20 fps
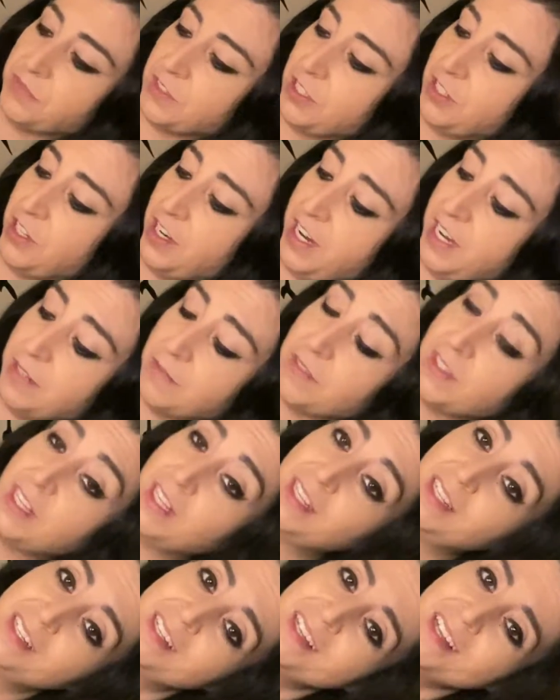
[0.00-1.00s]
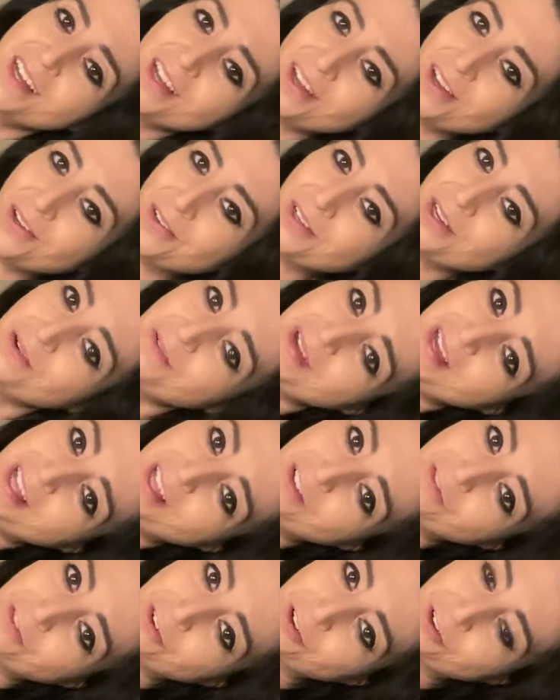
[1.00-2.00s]
All right. Oh,
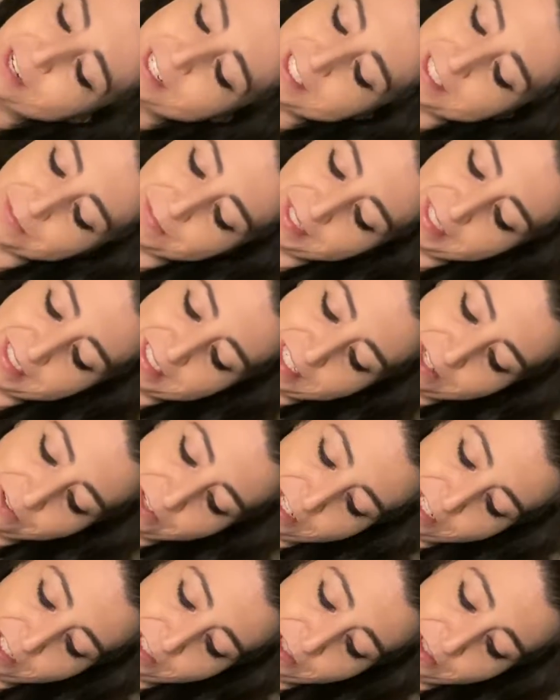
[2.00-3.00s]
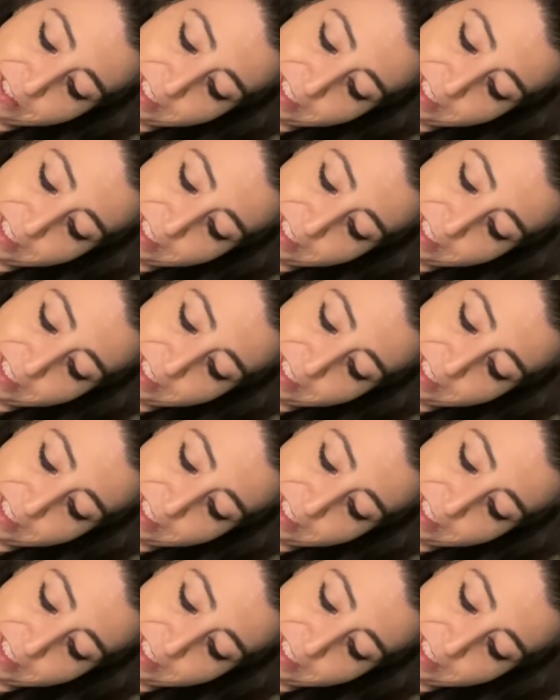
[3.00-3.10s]
Noel for Christmas. How cute.